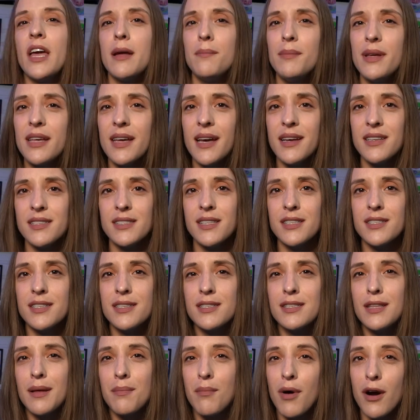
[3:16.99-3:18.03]
and because this
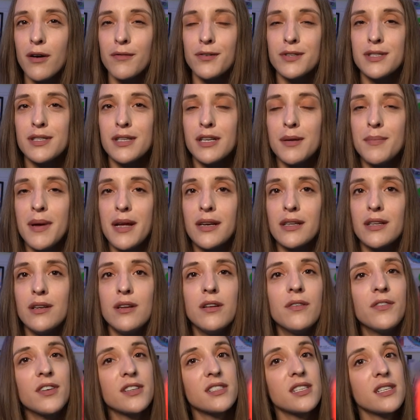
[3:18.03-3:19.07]
is the Marvel Cinematic
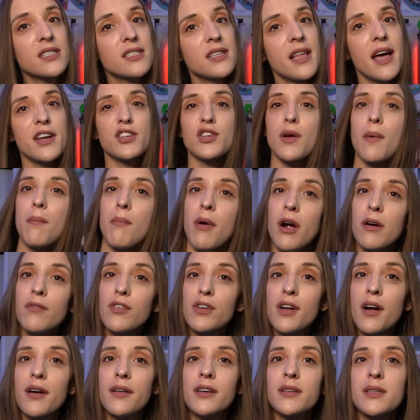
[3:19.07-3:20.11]
Universe /
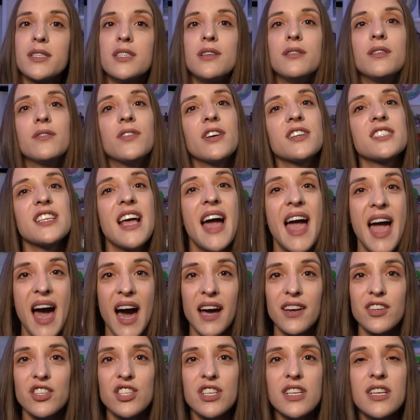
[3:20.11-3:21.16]
Marvel Comics universe,
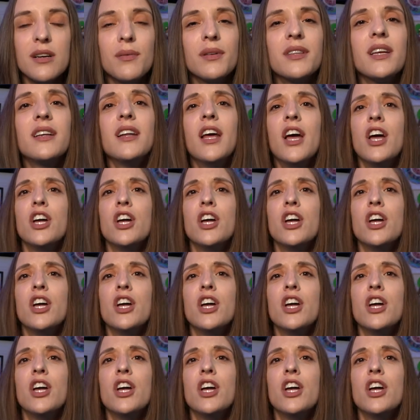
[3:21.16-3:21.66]
how does she deal with it?